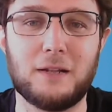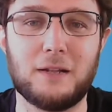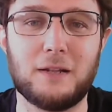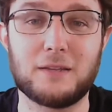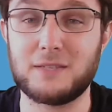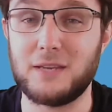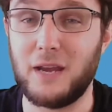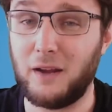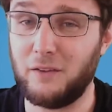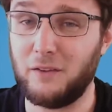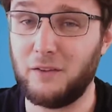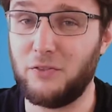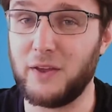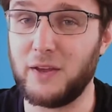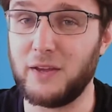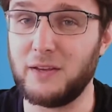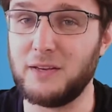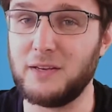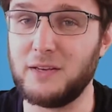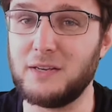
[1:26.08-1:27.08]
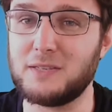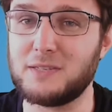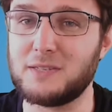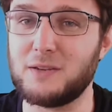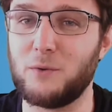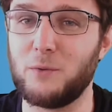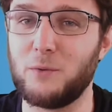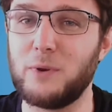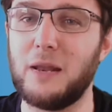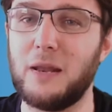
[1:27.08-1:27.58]
The second thing
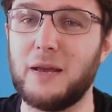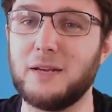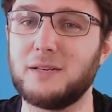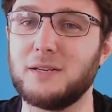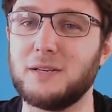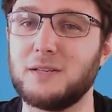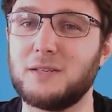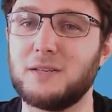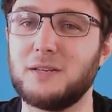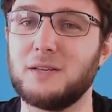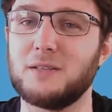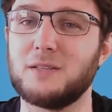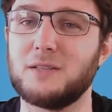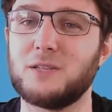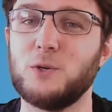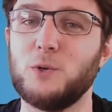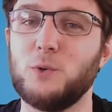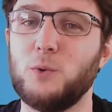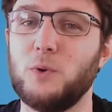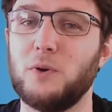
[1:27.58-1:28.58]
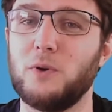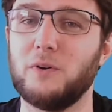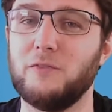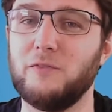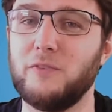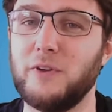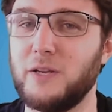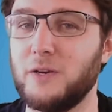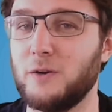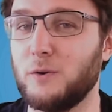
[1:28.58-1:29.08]
is related to
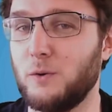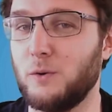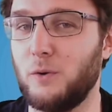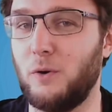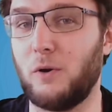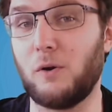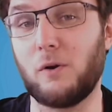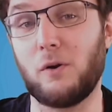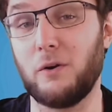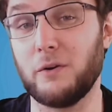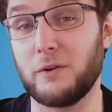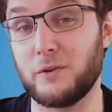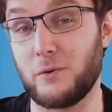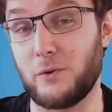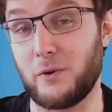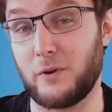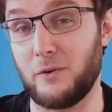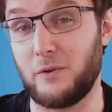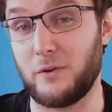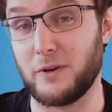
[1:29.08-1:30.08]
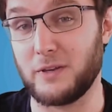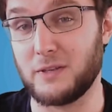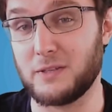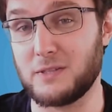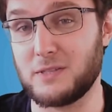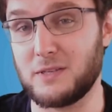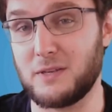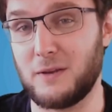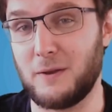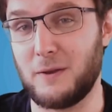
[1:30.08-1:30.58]
video or audio
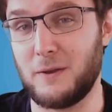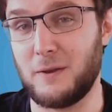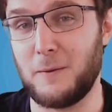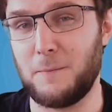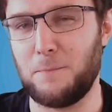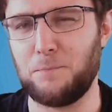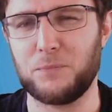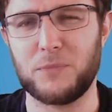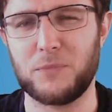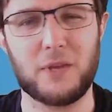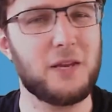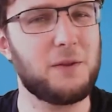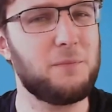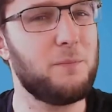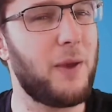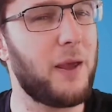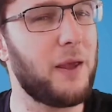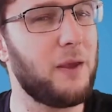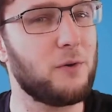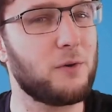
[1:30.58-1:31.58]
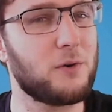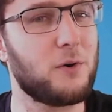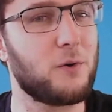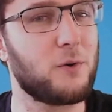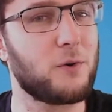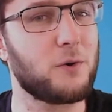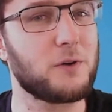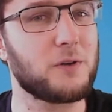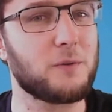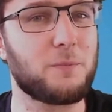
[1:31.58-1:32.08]
recordings. It may
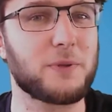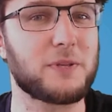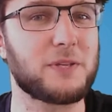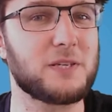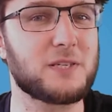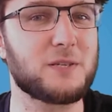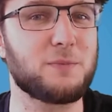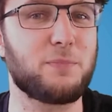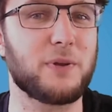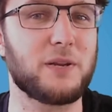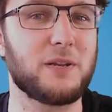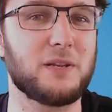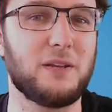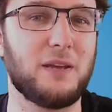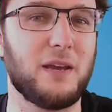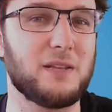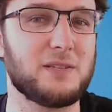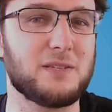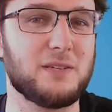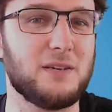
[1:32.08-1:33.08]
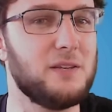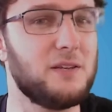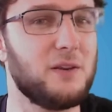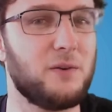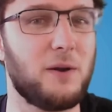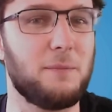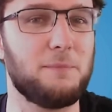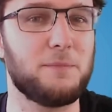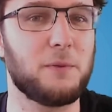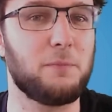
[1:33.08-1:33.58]
occur the participant gets
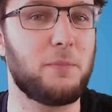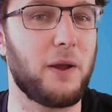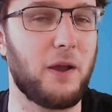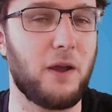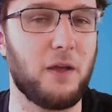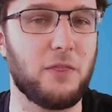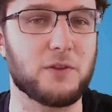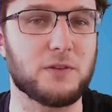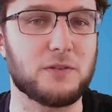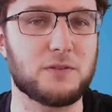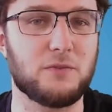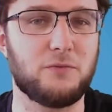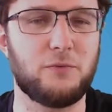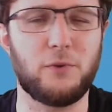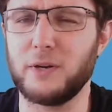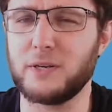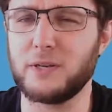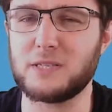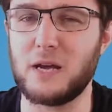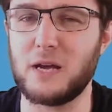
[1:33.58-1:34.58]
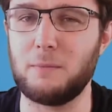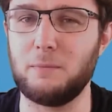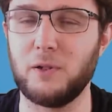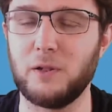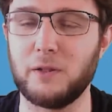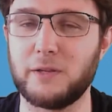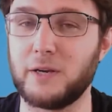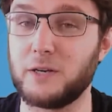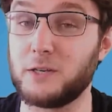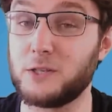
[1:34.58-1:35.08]
interrupted by others, for
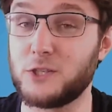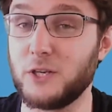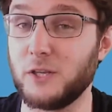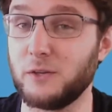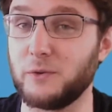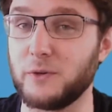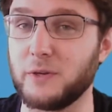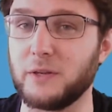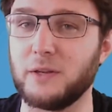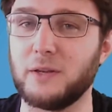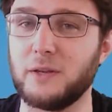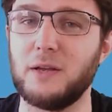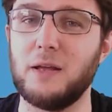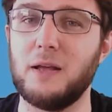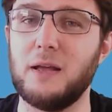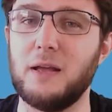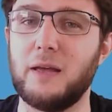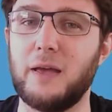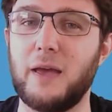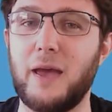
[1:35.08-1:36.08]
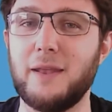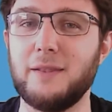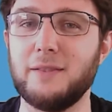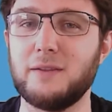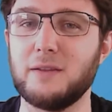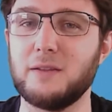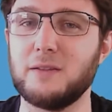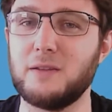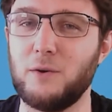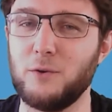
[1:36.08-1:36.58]
example, their children, and
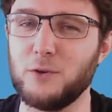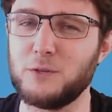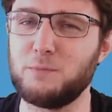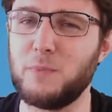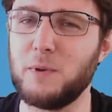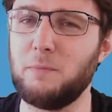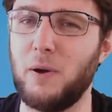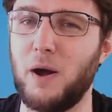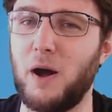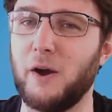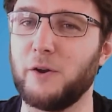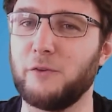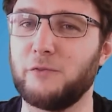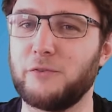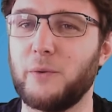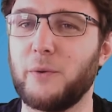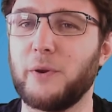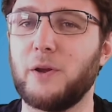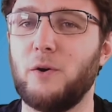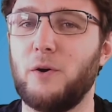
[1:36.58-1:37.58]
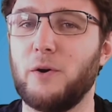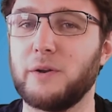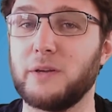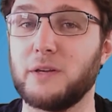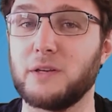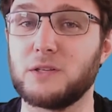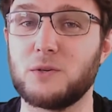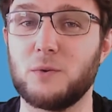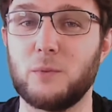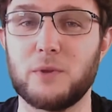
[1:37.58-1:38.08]
those be part of the
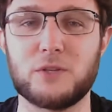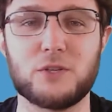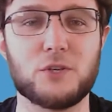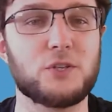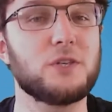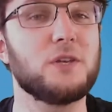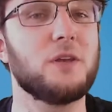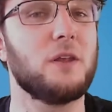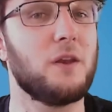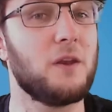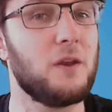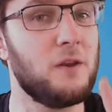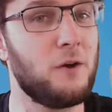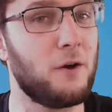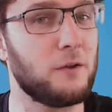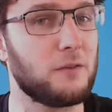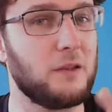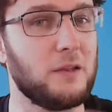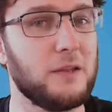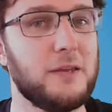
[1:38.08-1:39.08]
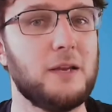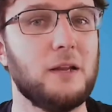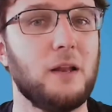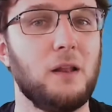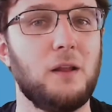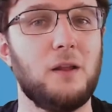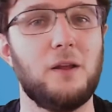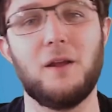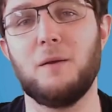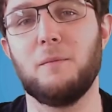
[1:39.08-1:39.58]
recordings, which is not
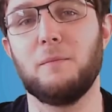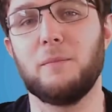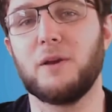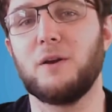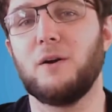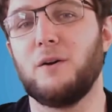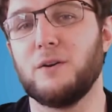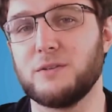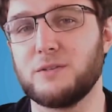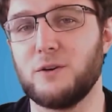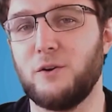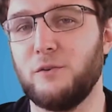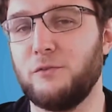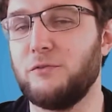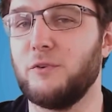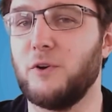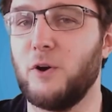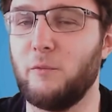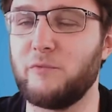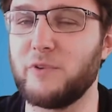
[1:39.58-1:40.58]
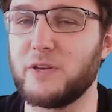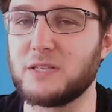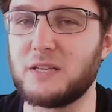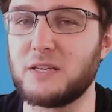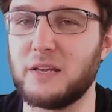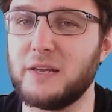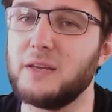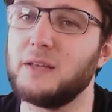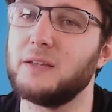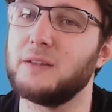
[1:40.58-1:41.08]
legal because of
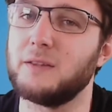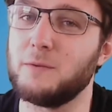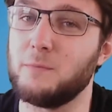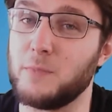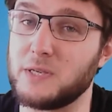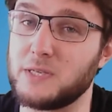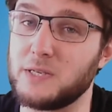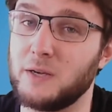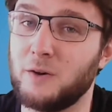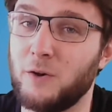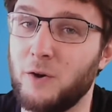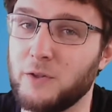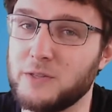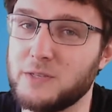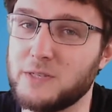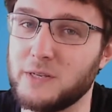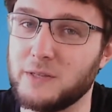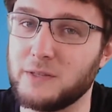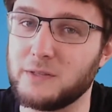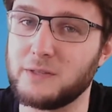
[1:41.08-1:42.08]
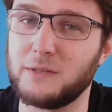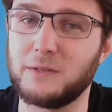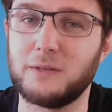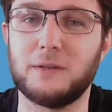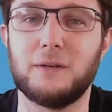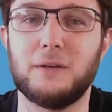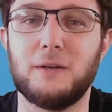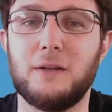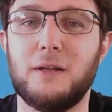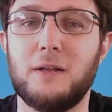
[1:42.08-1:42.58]
obviously the missing consent.
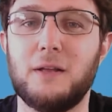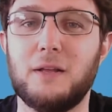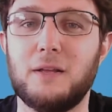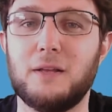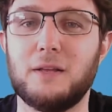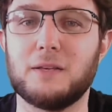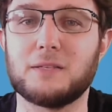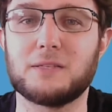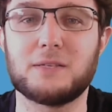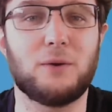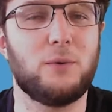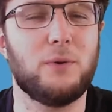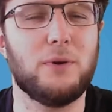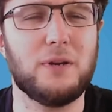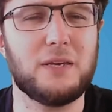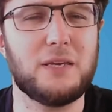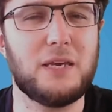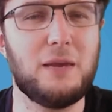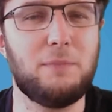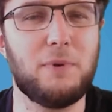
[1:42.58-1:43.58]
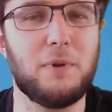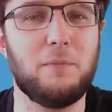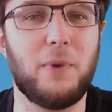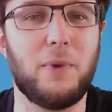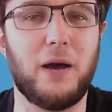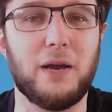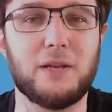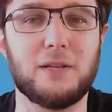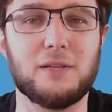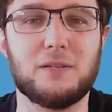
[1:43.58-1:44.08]
So keep in
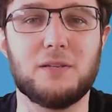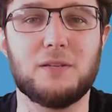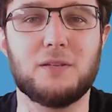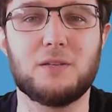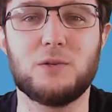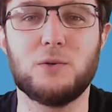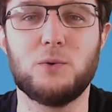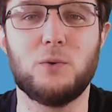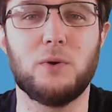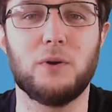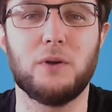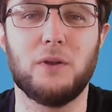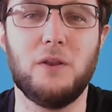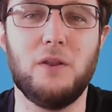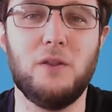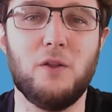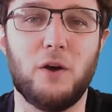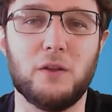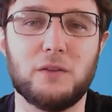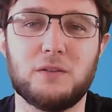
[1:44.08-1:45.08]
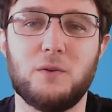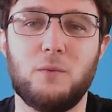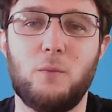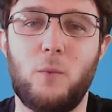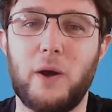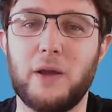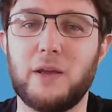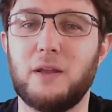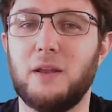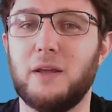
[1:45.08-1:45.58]
mind to not
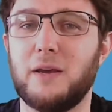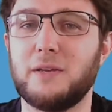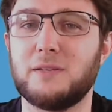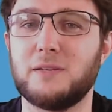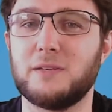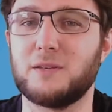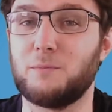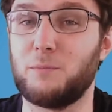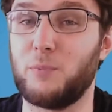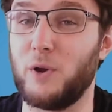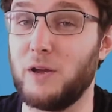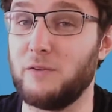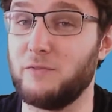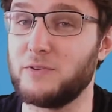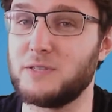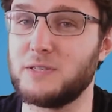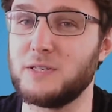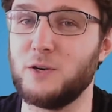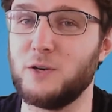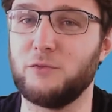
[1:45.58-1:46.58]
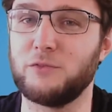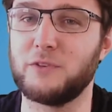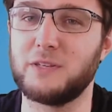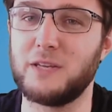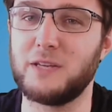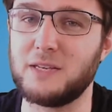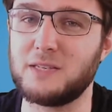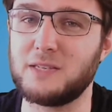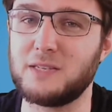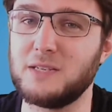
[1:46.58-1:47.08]
violate the privacy of the
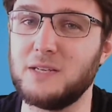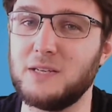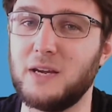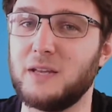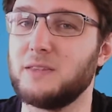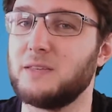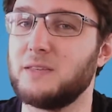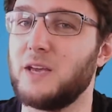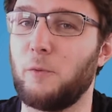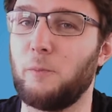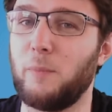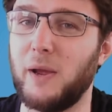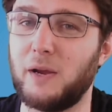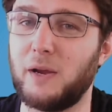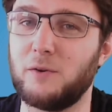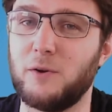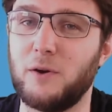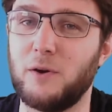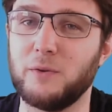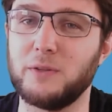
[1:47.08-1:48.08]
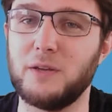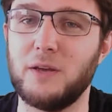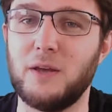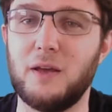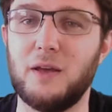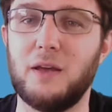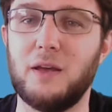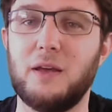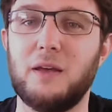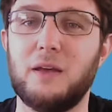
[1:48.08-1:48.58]
testee and their background.
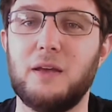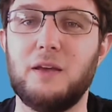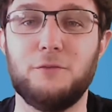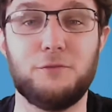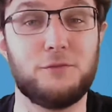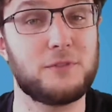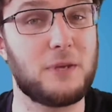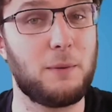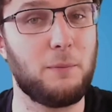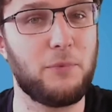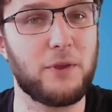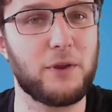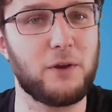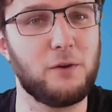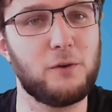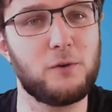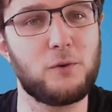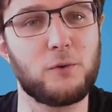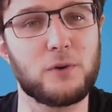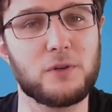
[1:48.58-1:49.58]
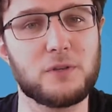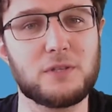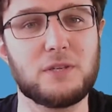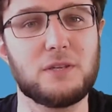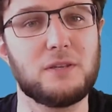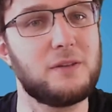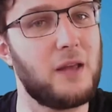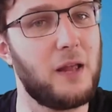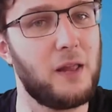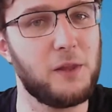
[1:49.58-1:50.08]
If something
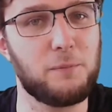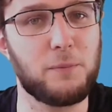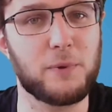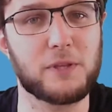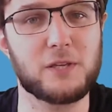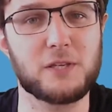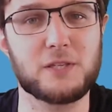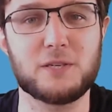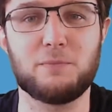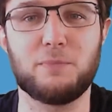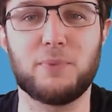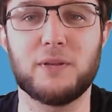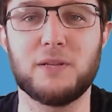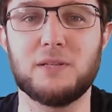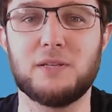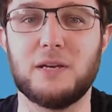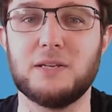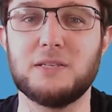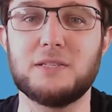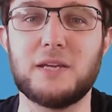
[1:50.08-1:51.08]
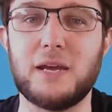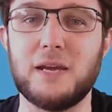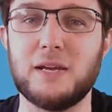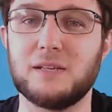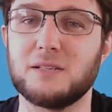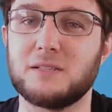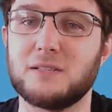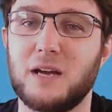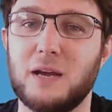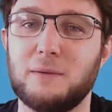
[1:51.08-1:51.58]
occurs, tell the participant and
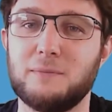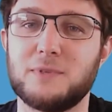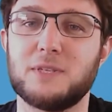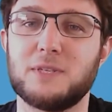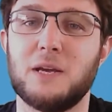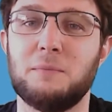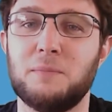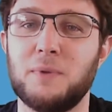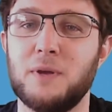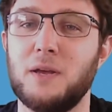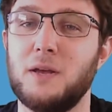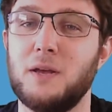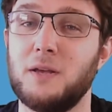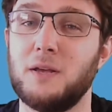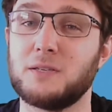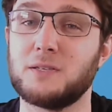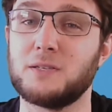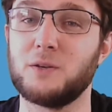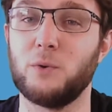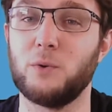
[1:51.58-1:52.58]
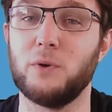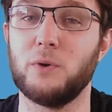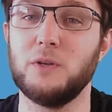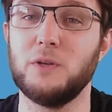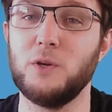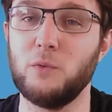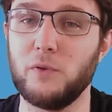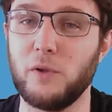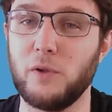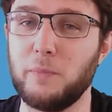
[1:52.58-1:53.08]
take the timestamp so
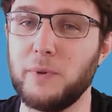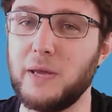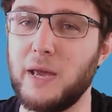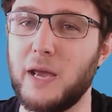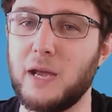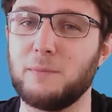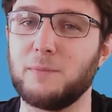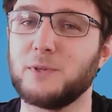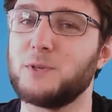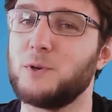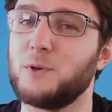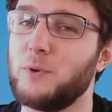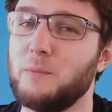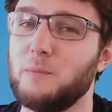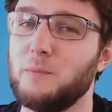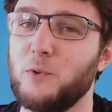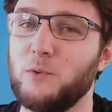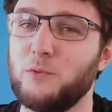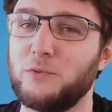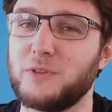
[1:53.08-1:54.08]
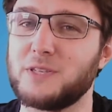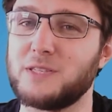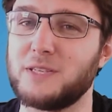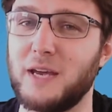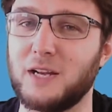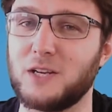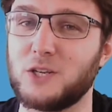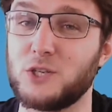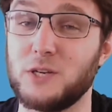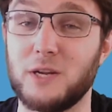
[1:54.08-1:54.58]
you will be able to remove the
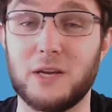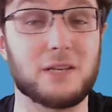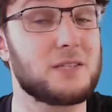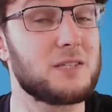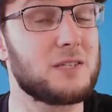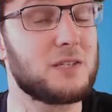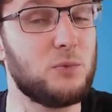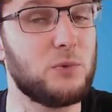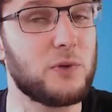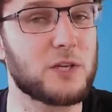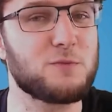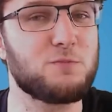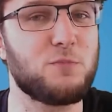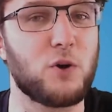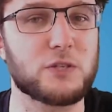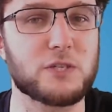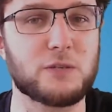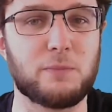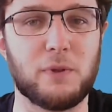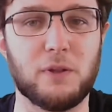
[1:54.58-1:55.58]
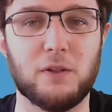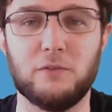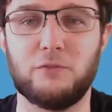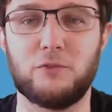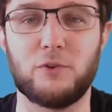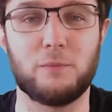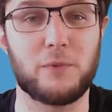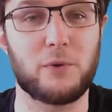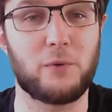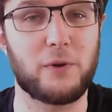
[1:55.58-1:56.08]
section as soon as possible
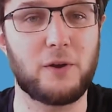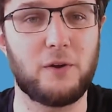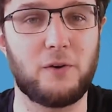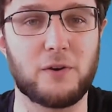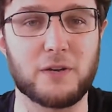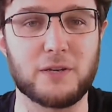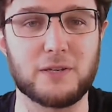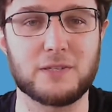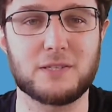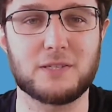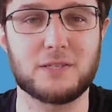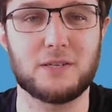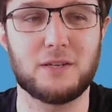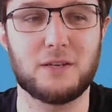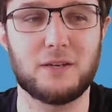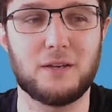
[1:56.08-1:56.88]
from the recordings.